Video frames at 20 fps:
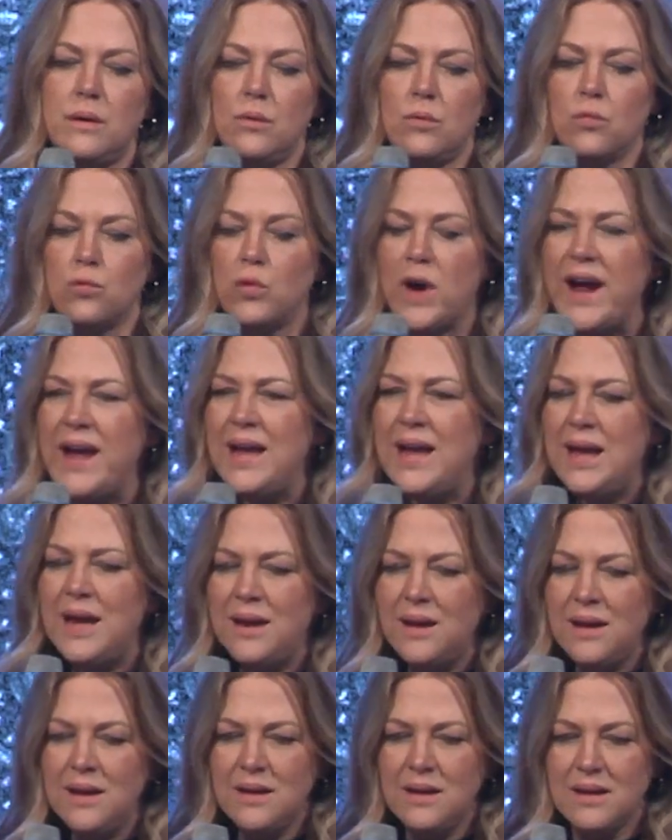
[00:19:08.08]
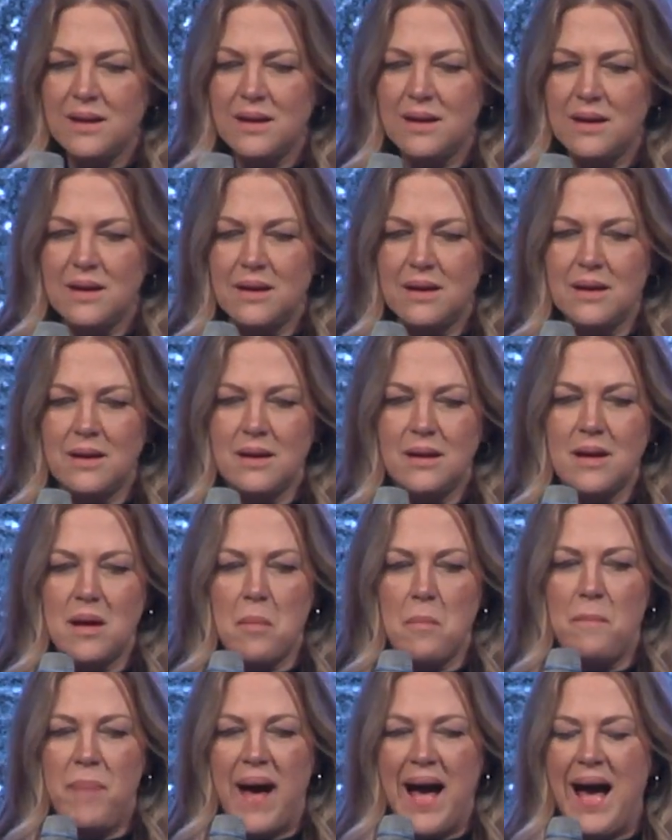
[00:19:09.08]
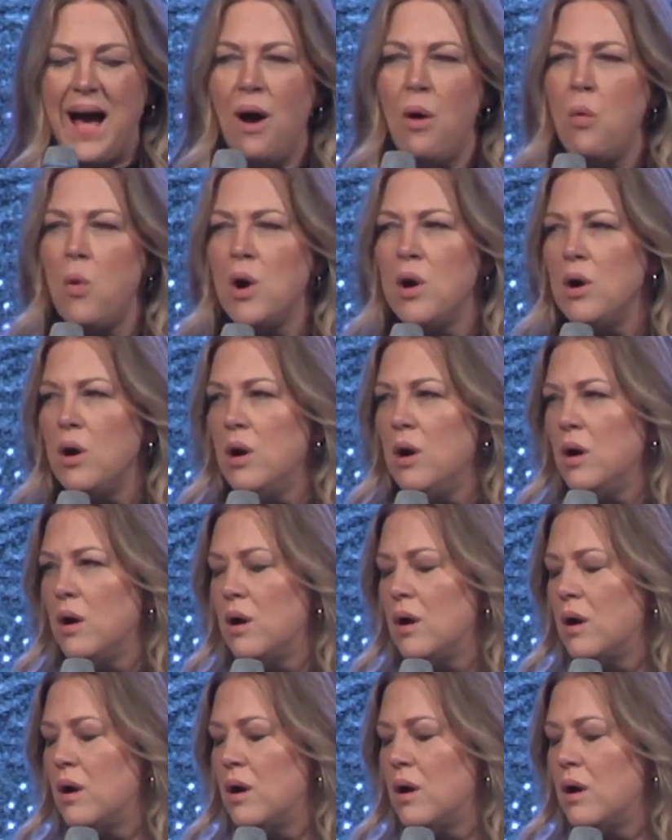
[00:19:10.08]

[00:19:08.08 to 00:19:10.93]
reign, power.